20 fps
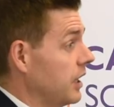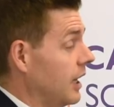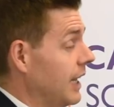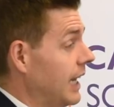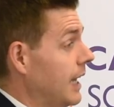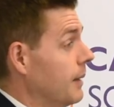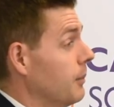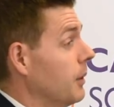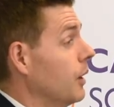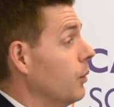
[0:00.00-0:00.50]

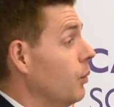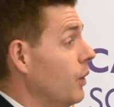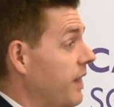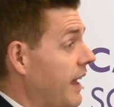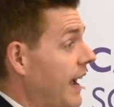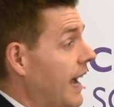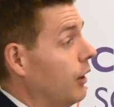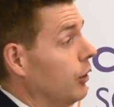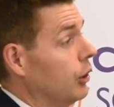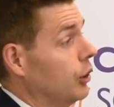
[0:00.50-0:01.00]
dilemma
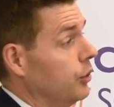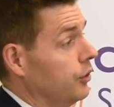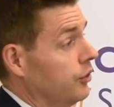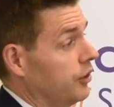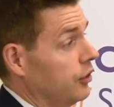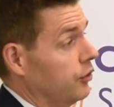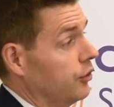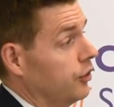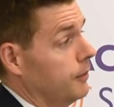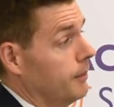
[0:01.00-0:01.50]
without
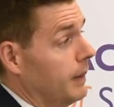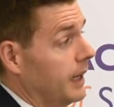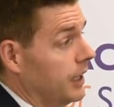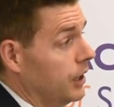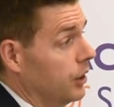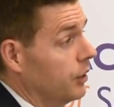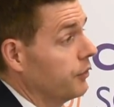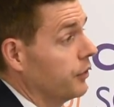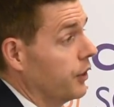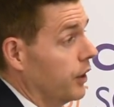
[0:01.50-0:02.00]
losing too
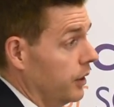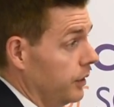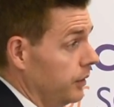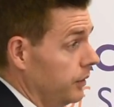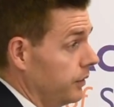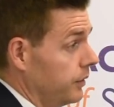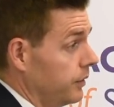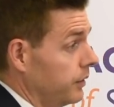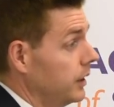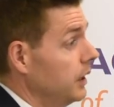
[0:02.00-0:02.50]
many of
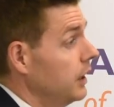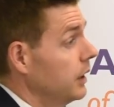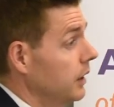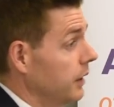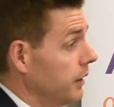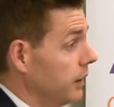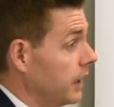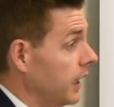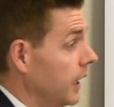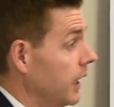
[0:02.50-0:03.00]
those.
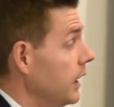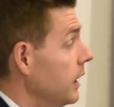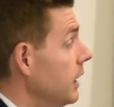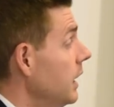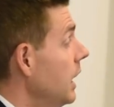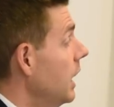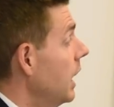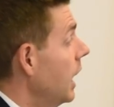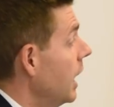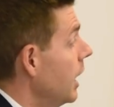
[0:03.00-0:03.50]
Okay.
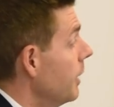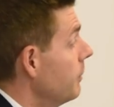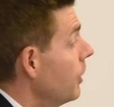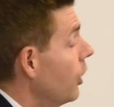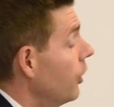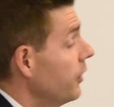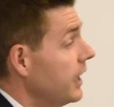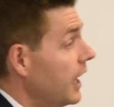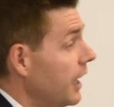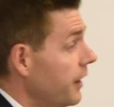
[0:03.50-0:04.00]

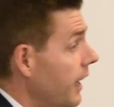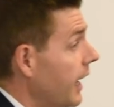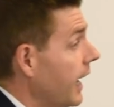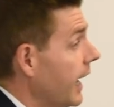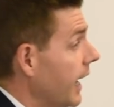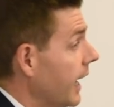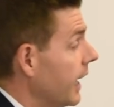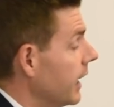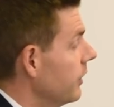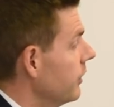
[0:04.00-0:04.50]
On the other
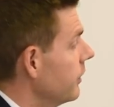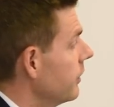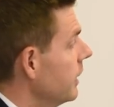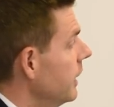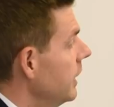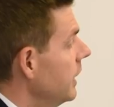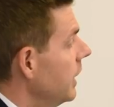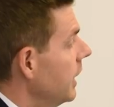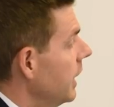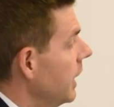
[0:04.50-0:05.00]
hand,
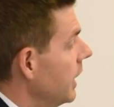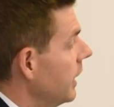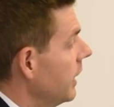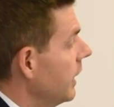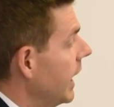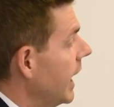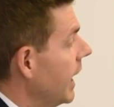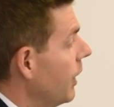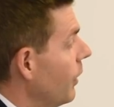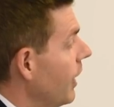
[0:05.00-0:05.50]

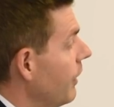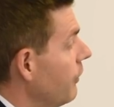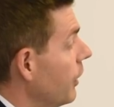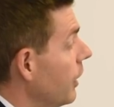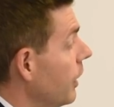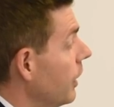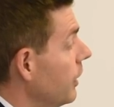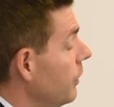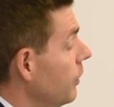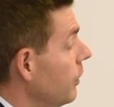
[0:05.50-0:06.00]

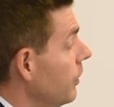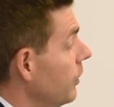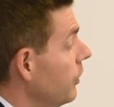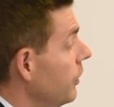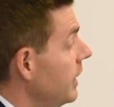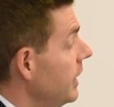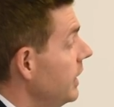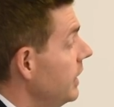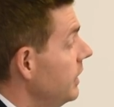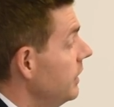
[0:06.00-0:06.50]
however,
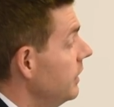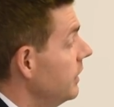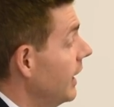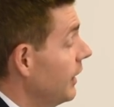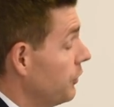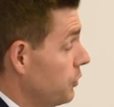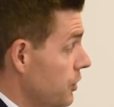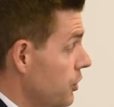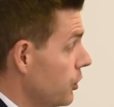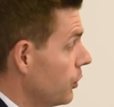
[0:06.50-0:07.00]

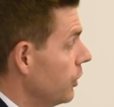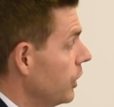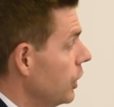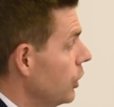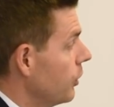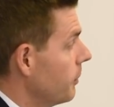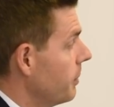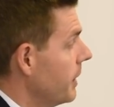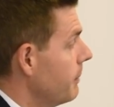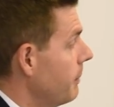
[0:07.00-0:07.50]
as we saw the
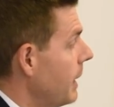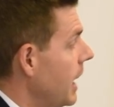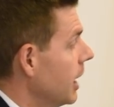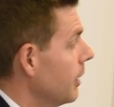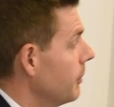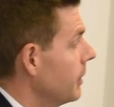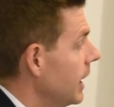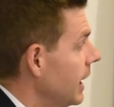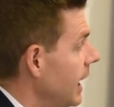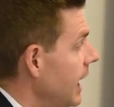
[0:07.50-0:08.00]
European
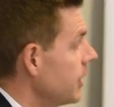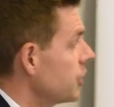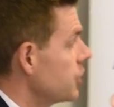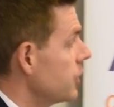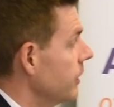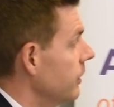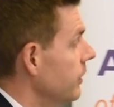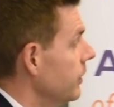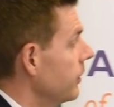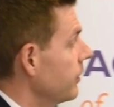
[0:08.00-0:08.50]
Parliament
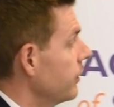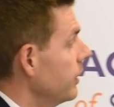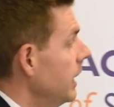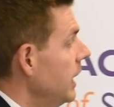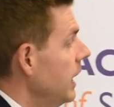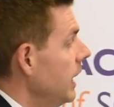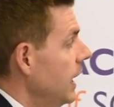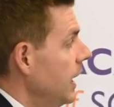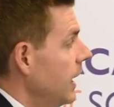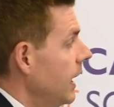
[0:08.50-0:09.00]
elections,
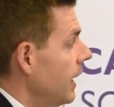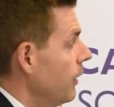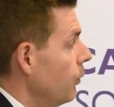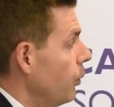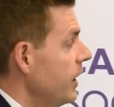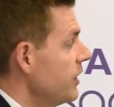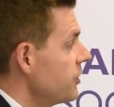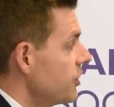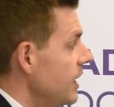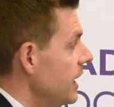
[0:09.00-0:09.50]

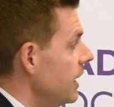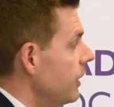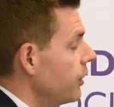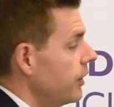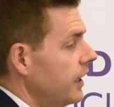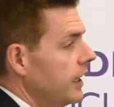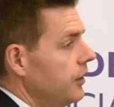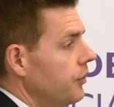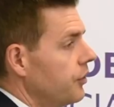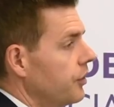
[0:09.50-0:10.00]
we're seeing
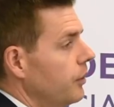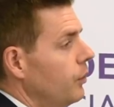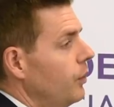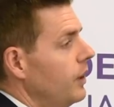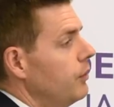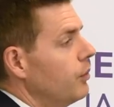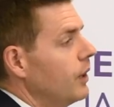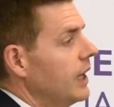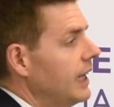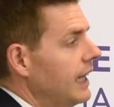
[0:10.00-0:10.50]
things that
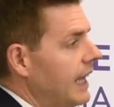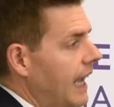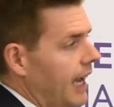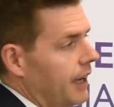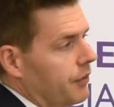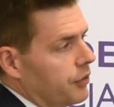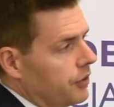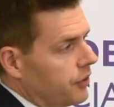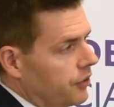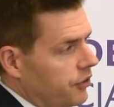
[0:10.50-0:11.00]
we really
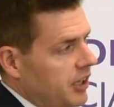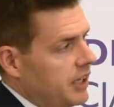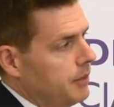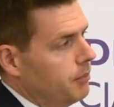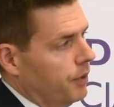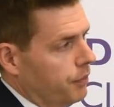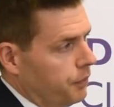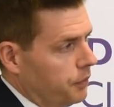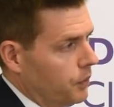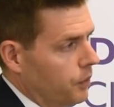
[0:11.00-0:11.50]
haven't seen
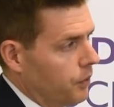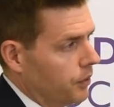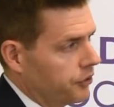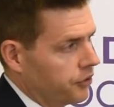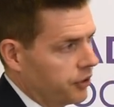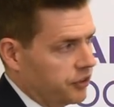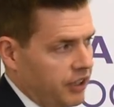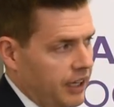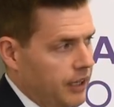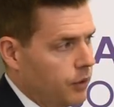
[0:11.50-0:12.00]
before.
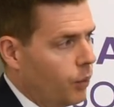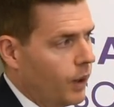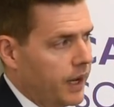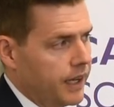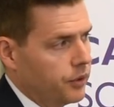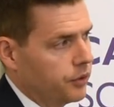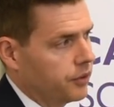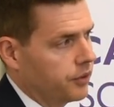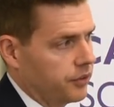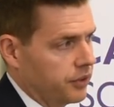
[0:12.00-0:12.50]
So take
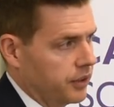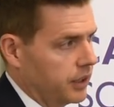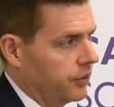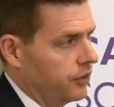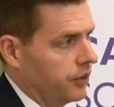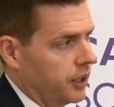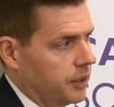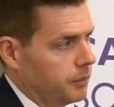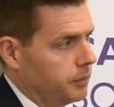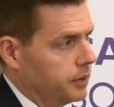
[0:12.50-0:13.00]
Wales as an
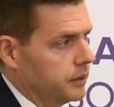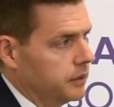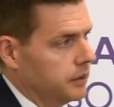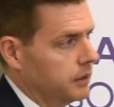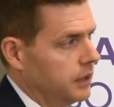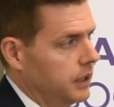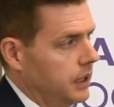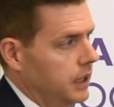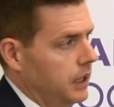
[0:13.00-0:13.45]
example.